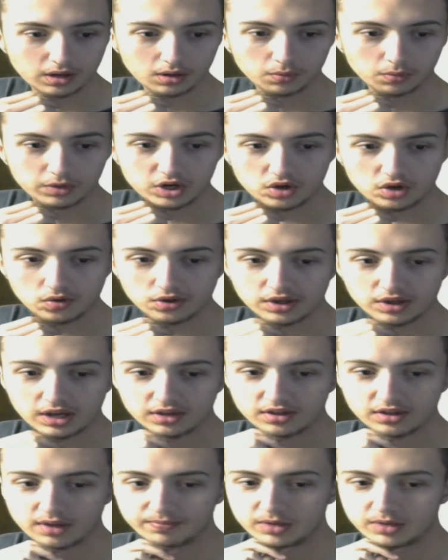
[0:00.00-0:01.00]
When you say
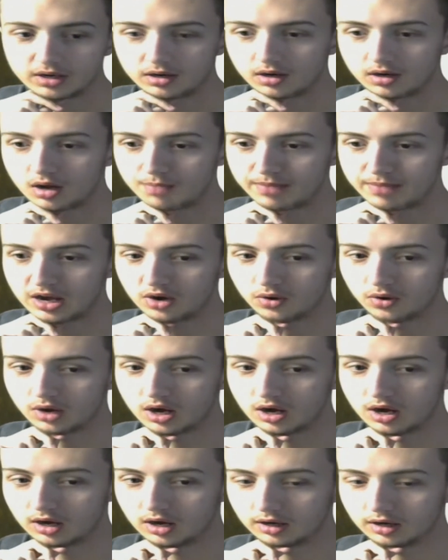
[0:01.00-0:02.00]
something about
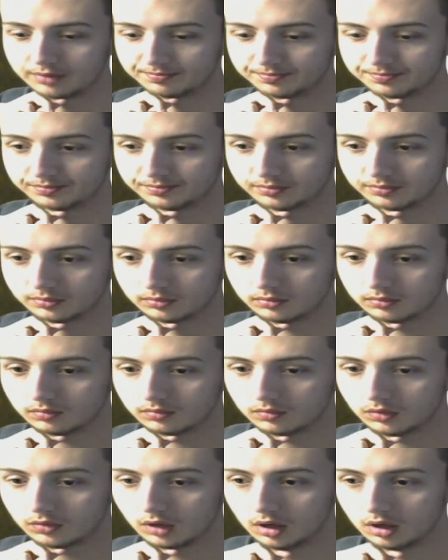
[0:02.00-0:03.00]

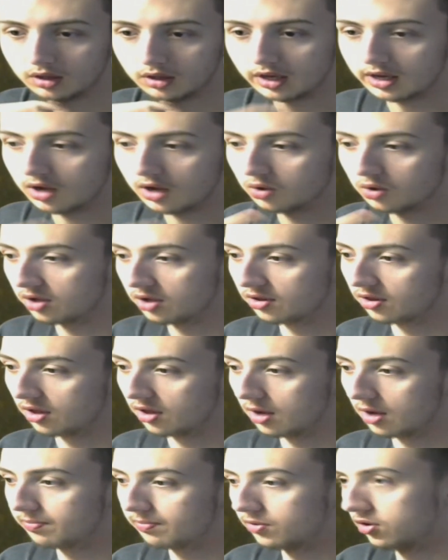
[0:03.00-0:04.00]
like how she
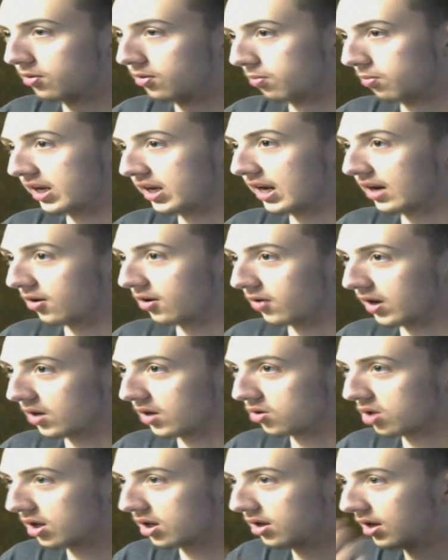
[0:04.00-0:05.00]
slept to regain her
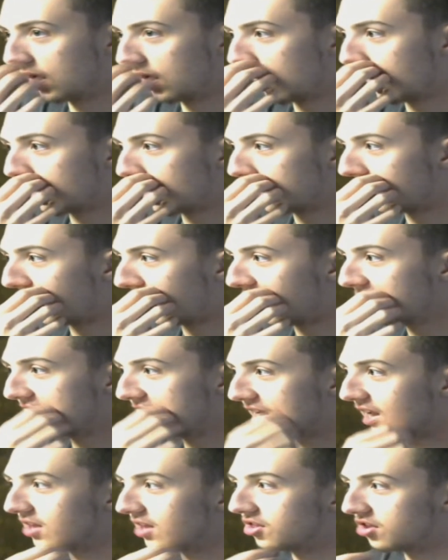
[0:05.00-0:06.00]
energy, I
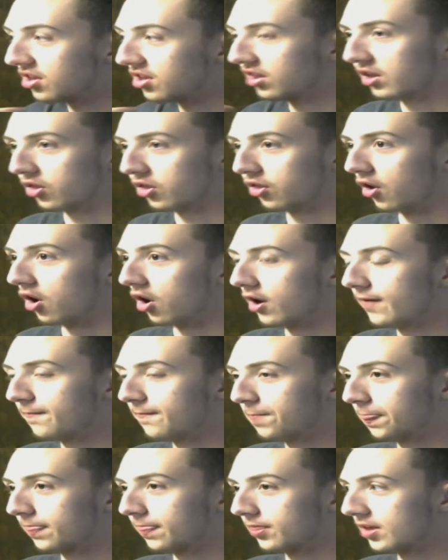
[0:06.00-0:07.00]
instantly thought
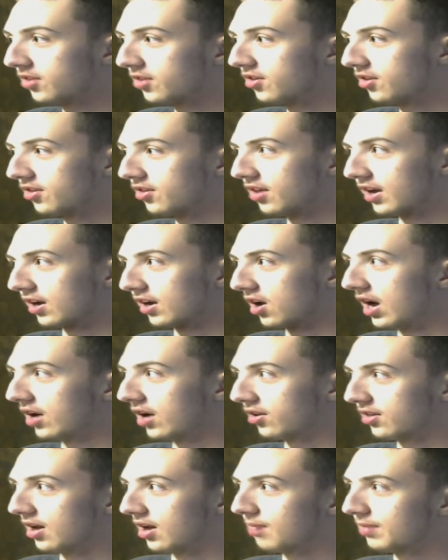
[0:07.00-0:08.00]
this is like out
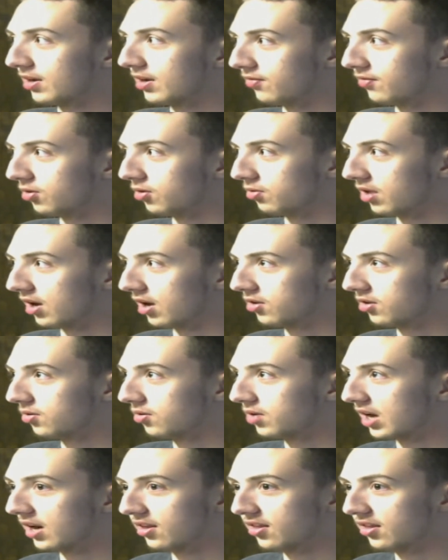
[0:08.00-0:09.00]
of topic of otaku
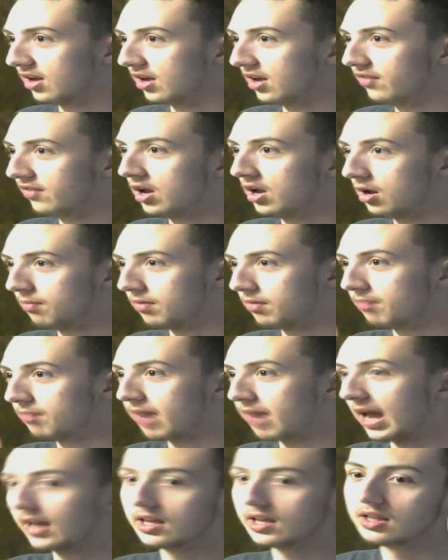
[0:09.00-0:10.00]
kind of stuff, but
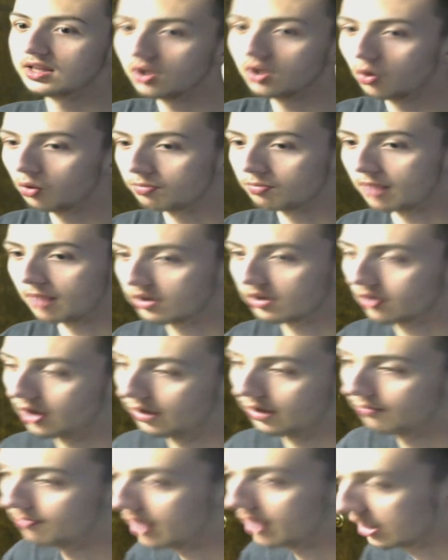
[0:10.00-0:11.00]
back in the old
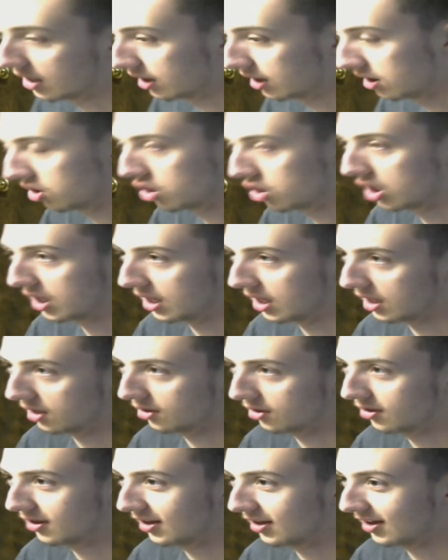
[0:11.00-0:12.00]
Minecraft Pocket Edition
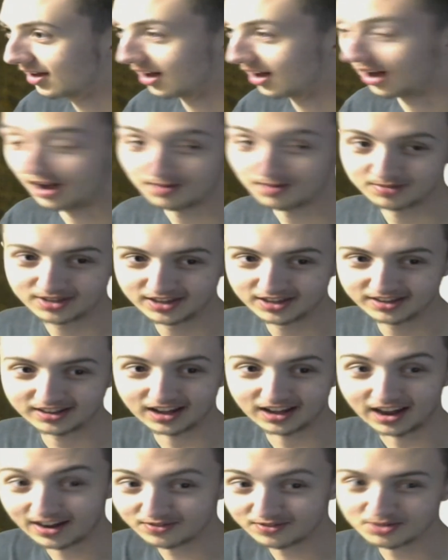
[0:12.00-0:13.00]
days, I
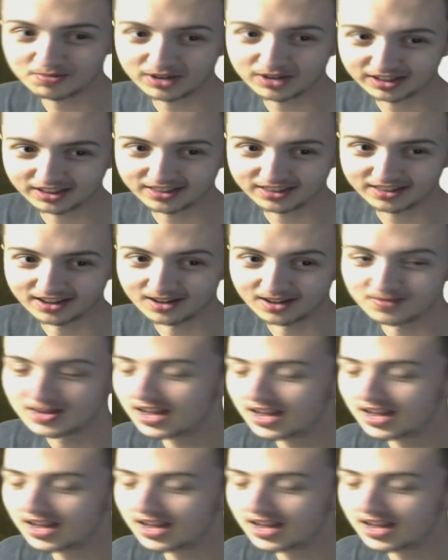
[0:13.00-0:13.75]
have to bring this up.